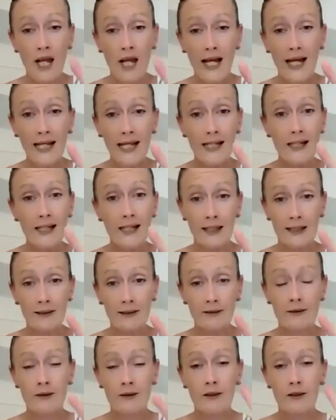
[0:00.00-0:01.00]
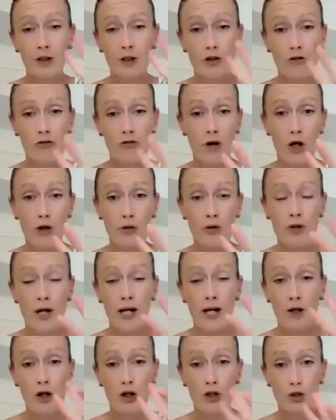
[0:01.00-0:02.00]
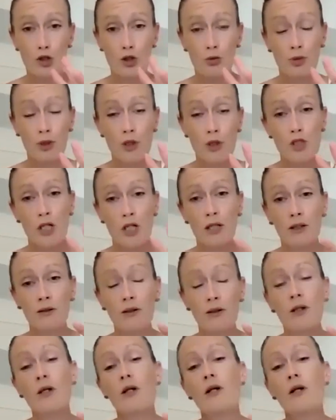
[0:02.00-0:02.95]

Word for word: healing, growth, and contribution.